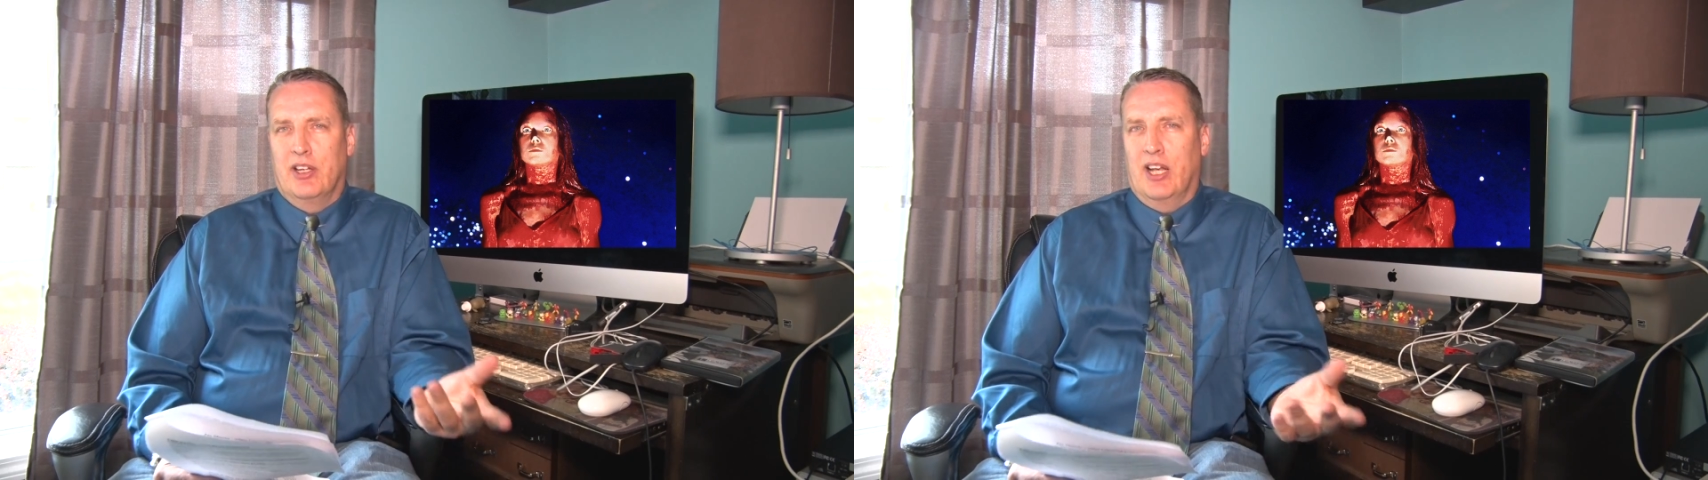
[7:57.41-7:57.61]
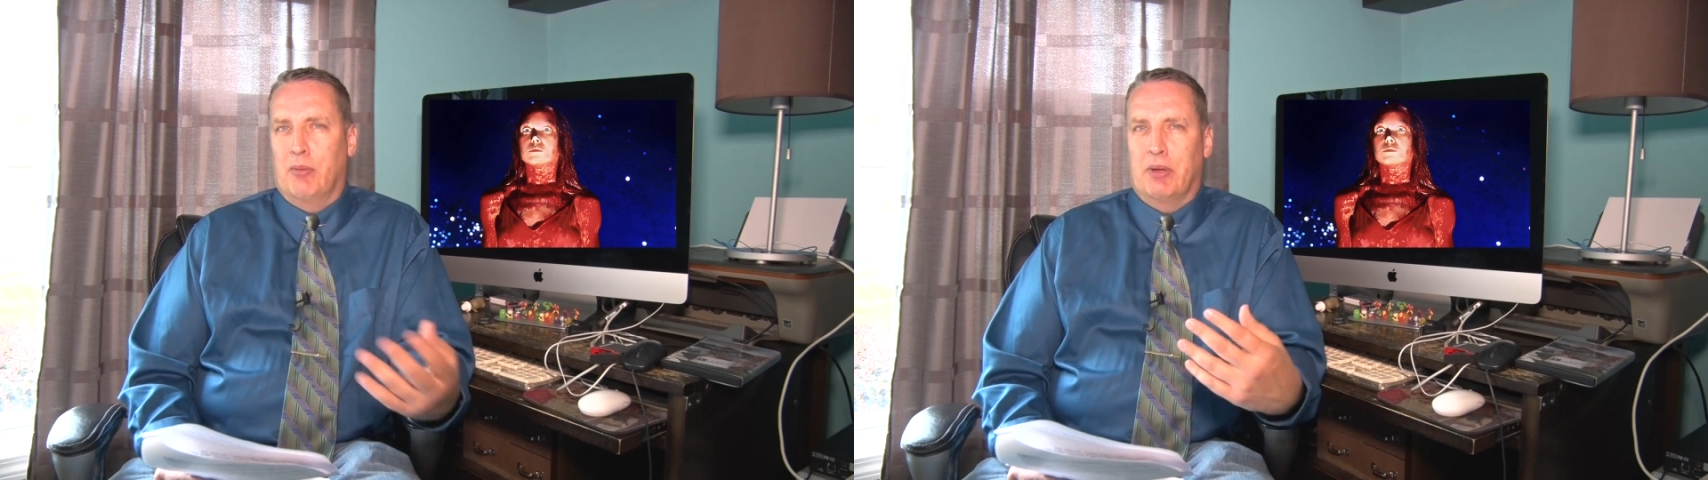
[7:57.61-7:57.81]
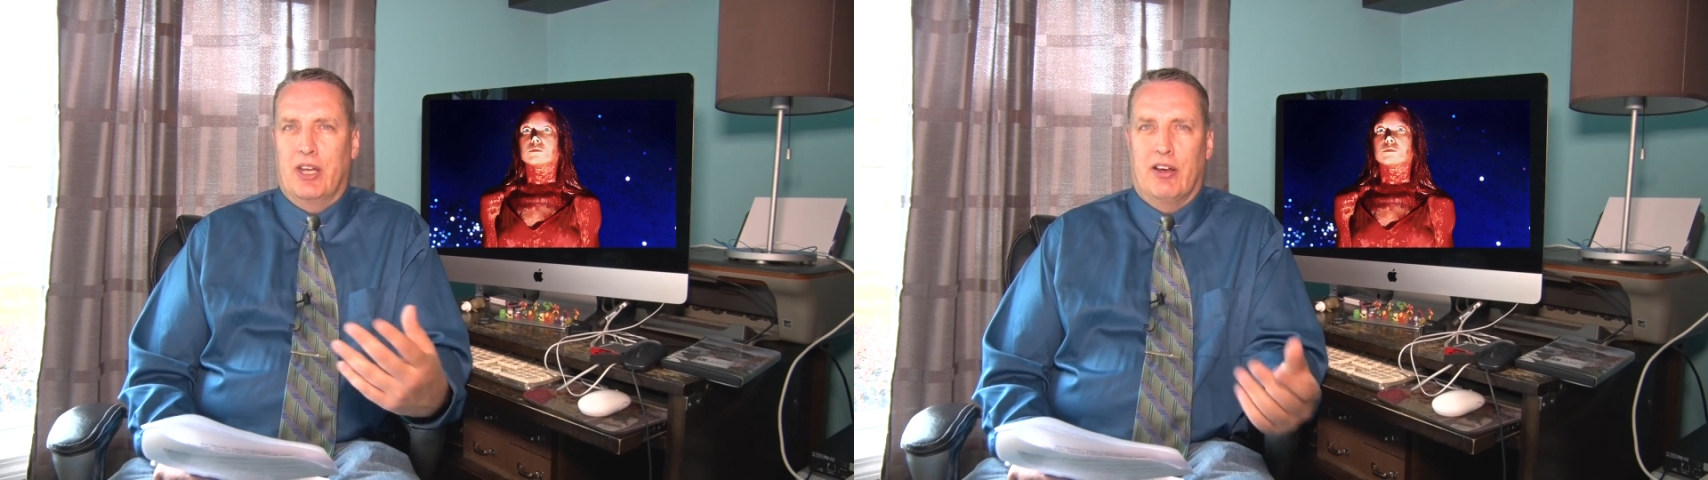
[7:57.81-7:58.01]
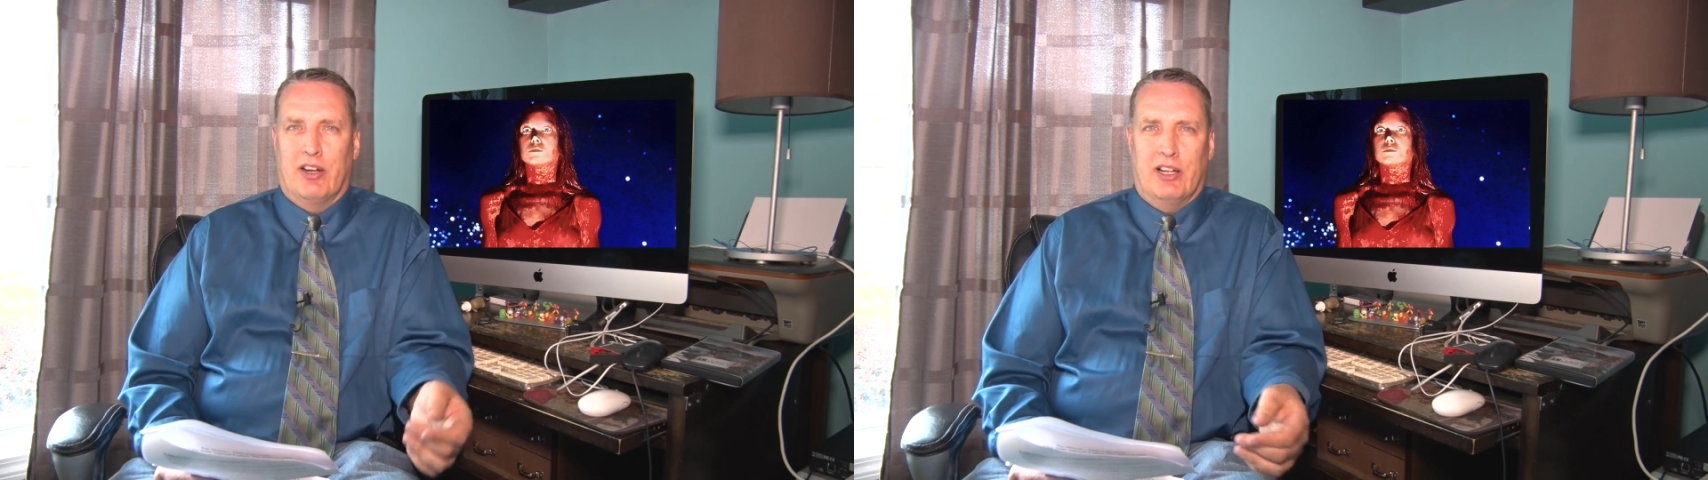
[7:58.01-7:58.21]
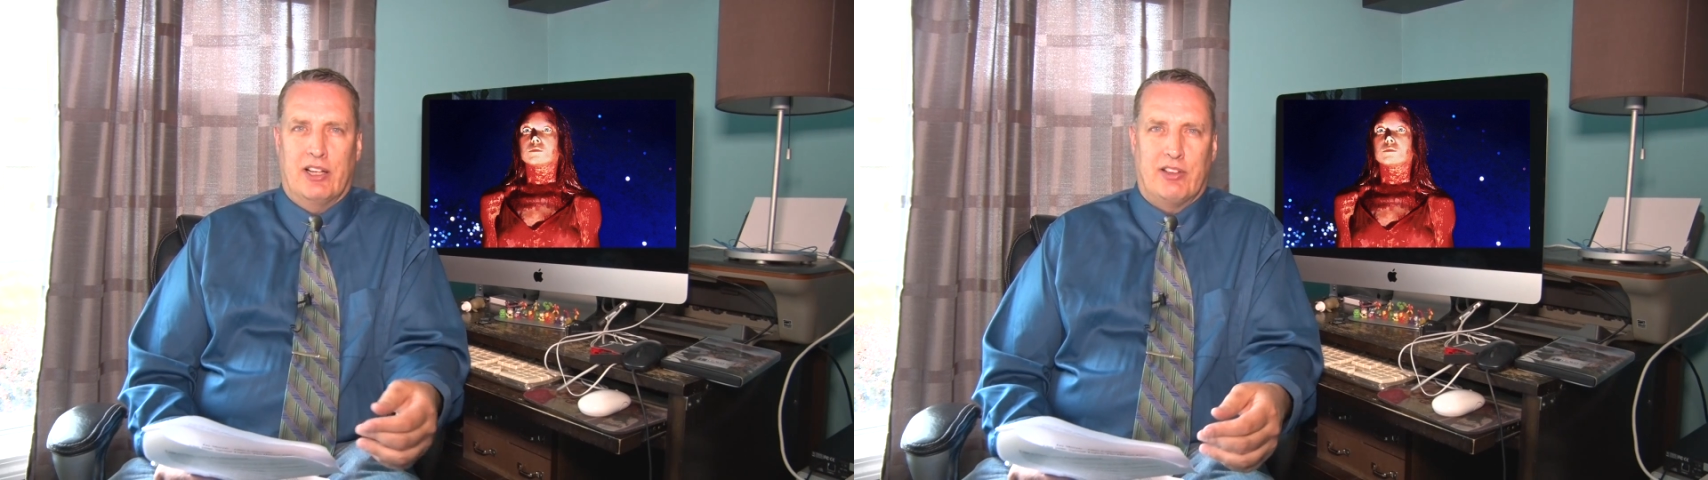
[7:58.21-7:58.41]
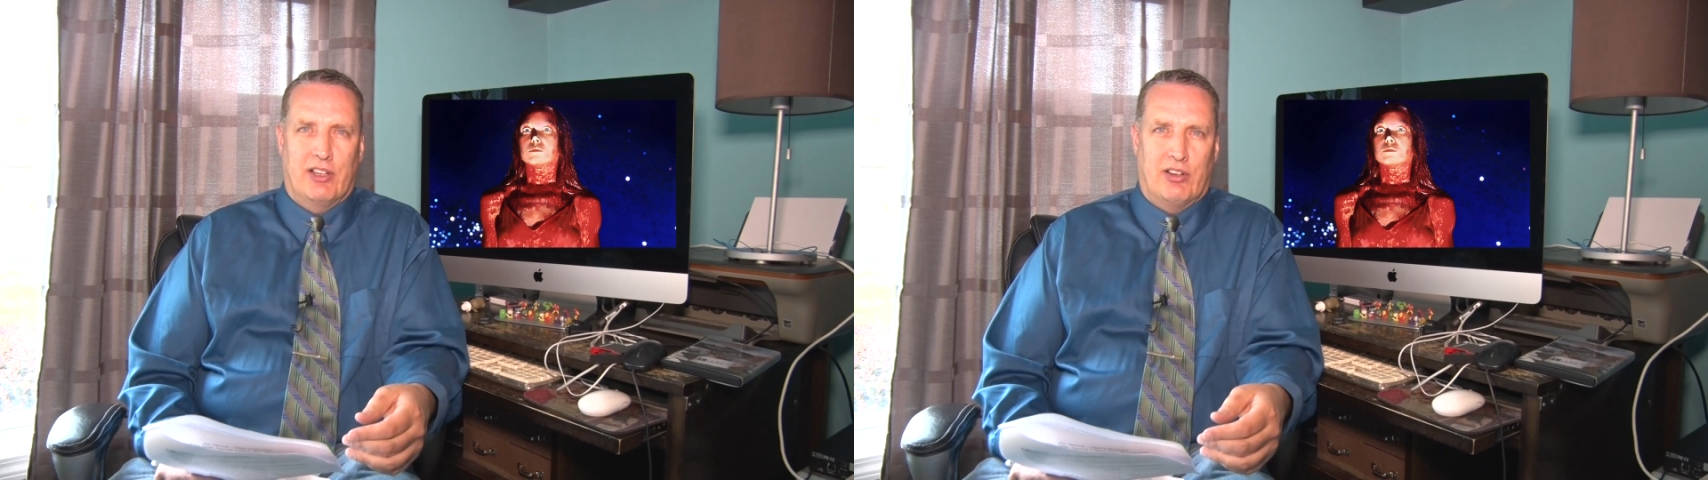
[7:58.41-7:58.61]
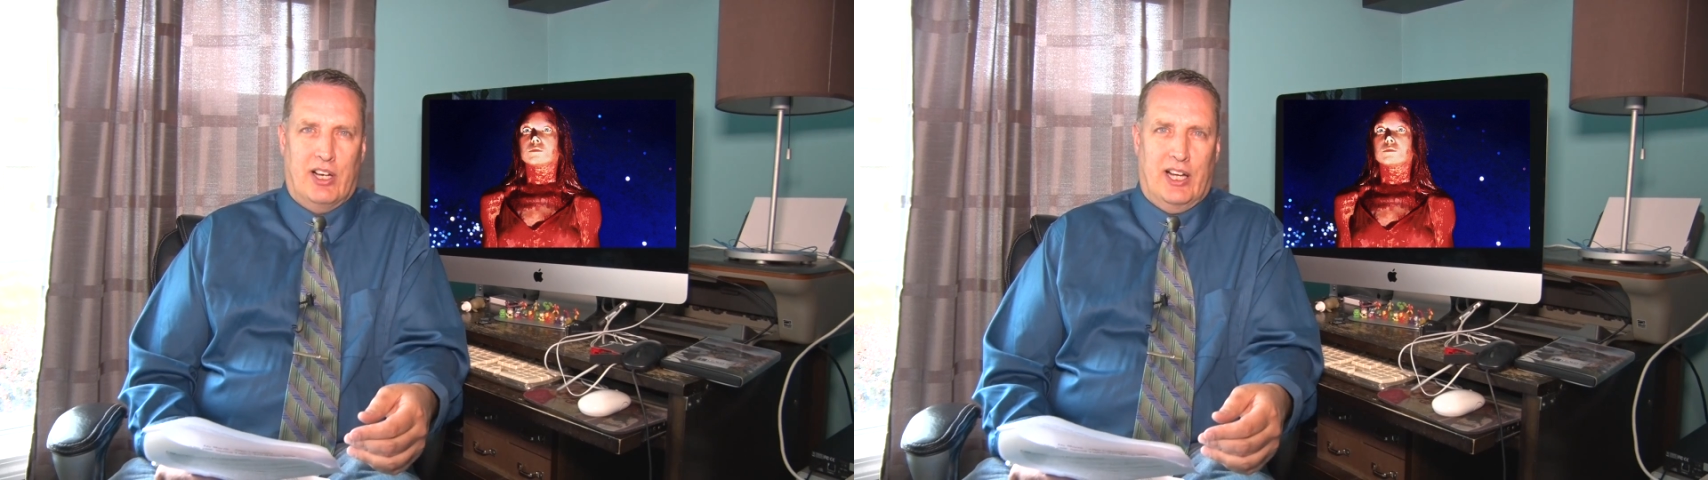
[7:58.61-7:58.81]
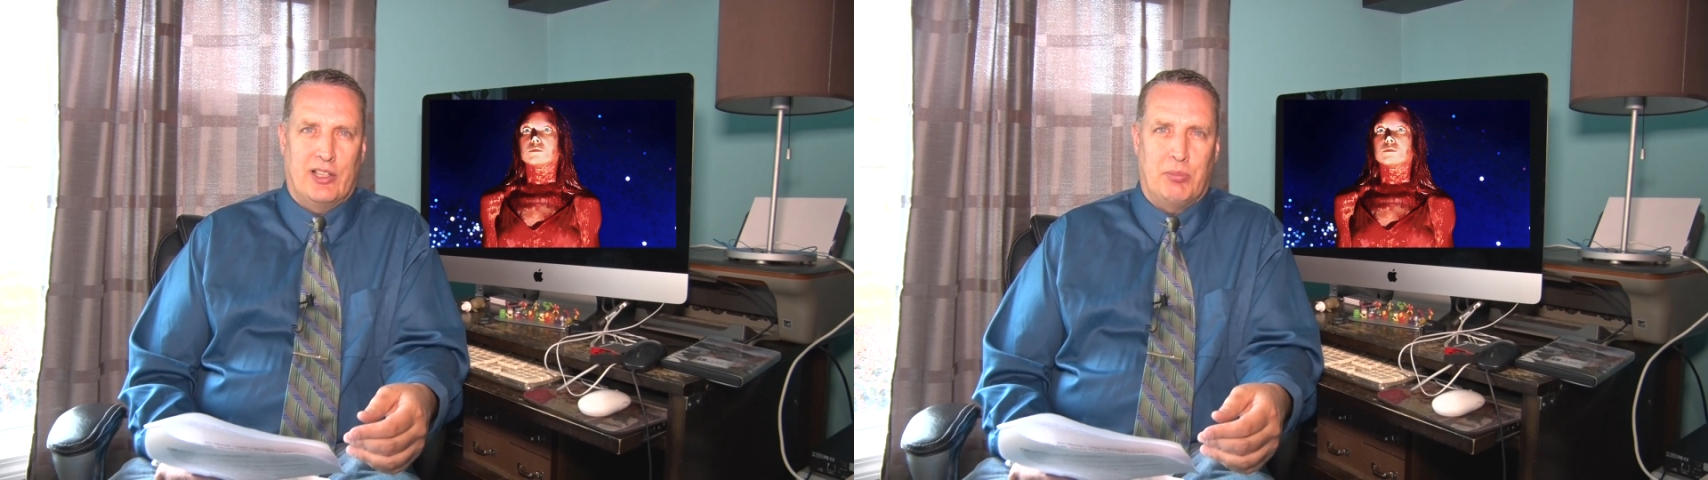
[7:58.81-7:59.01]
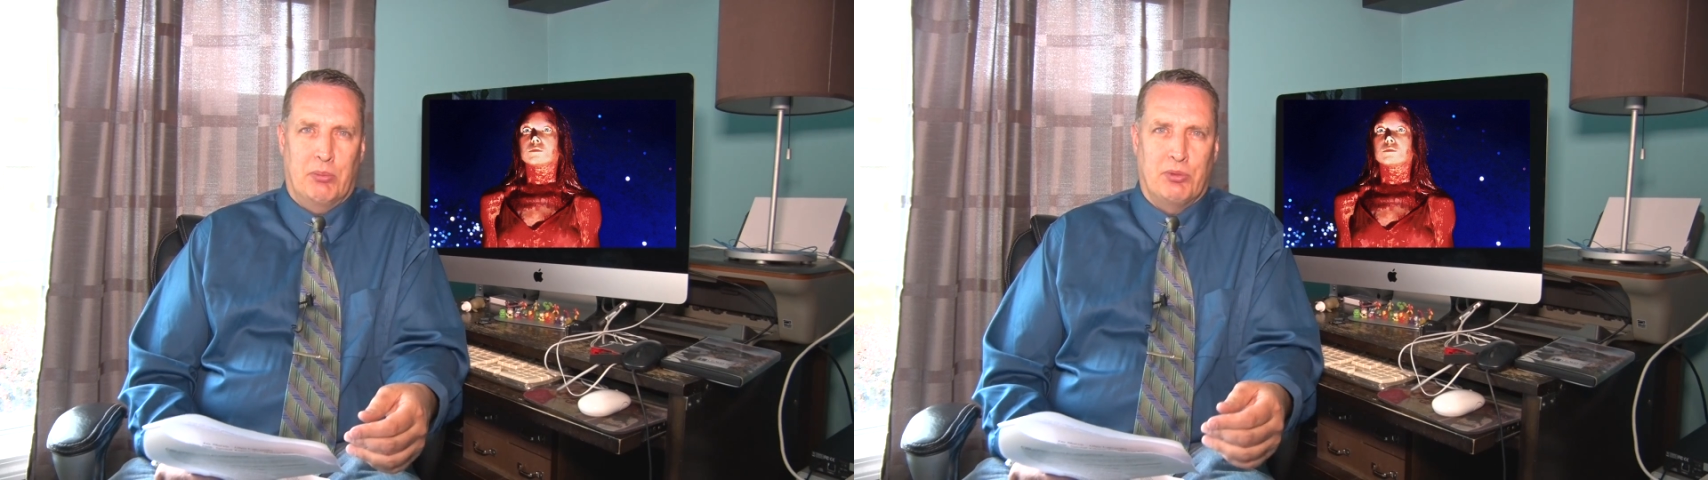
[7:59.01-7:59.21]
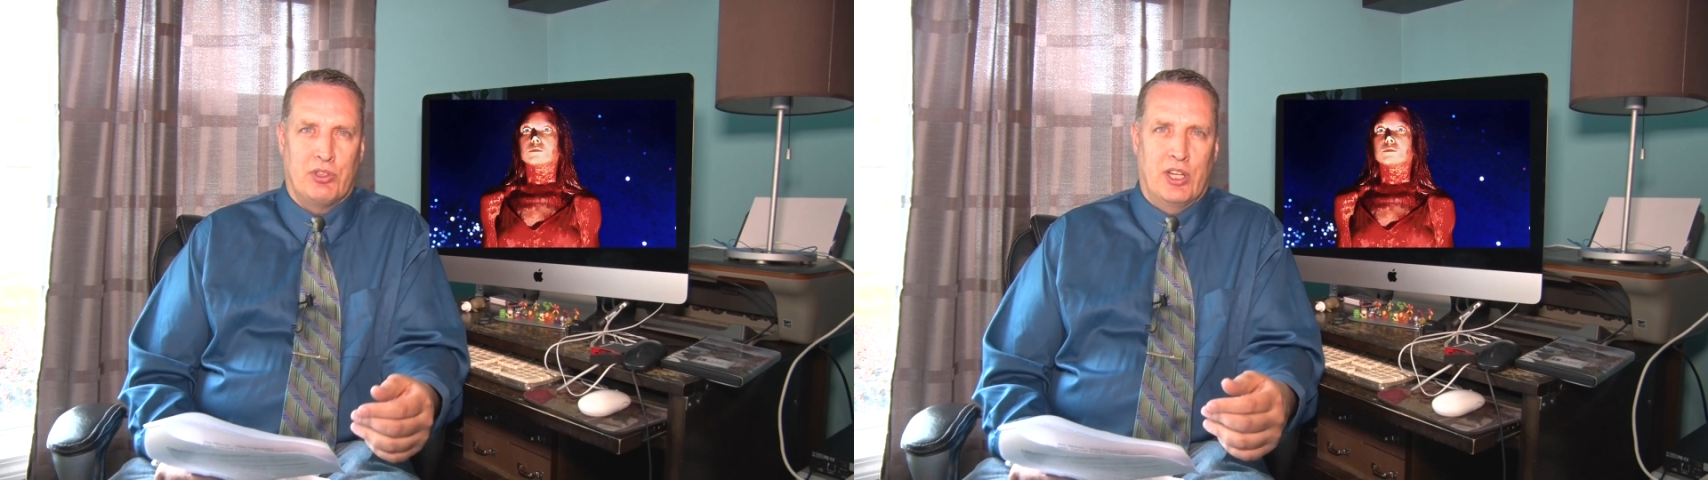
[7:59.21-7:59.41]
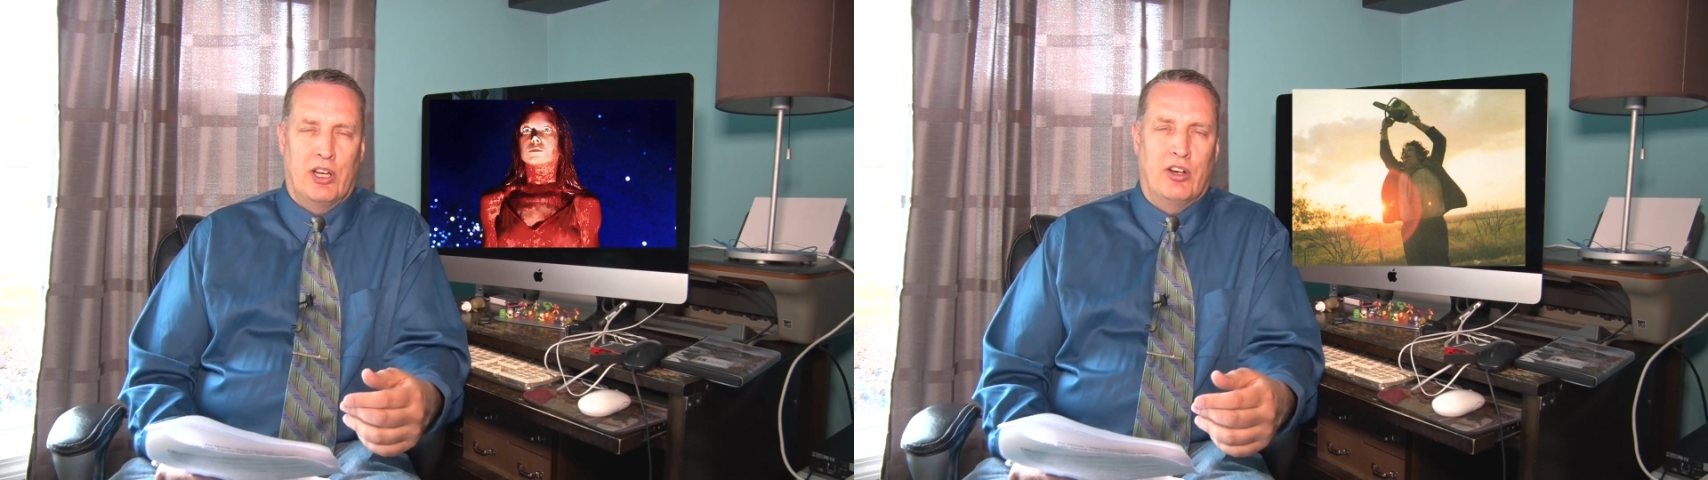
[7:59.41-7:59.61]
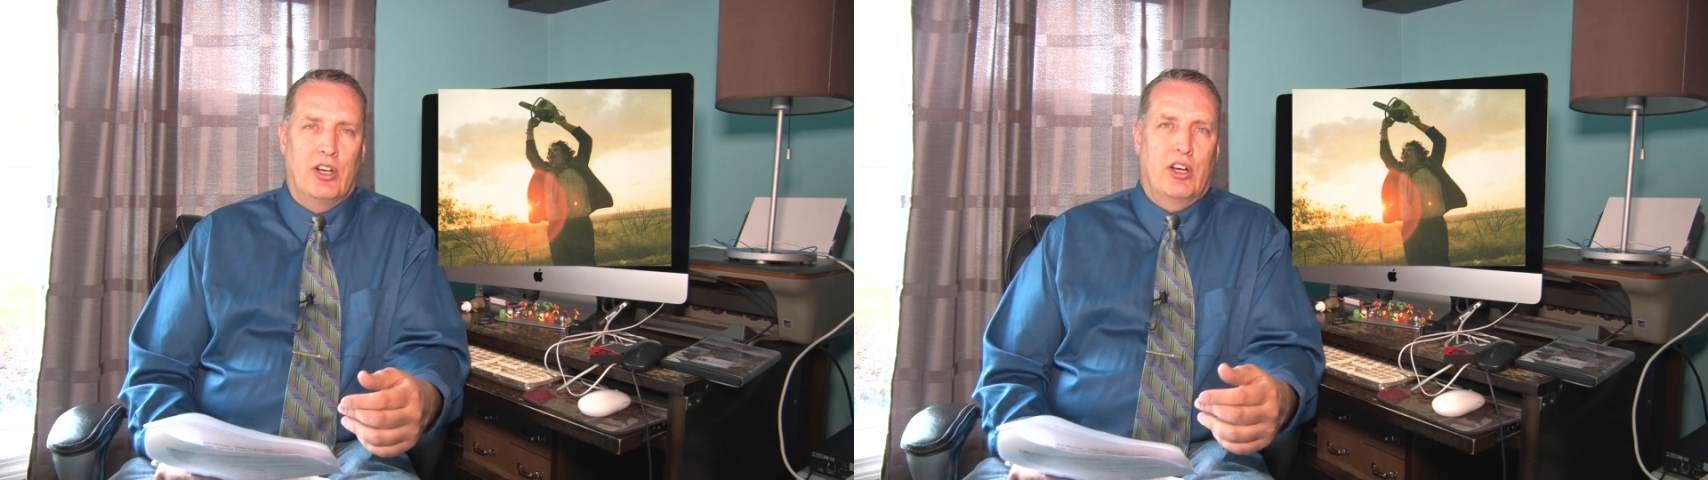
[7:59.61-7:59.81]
let me know and I'll let the other class members know.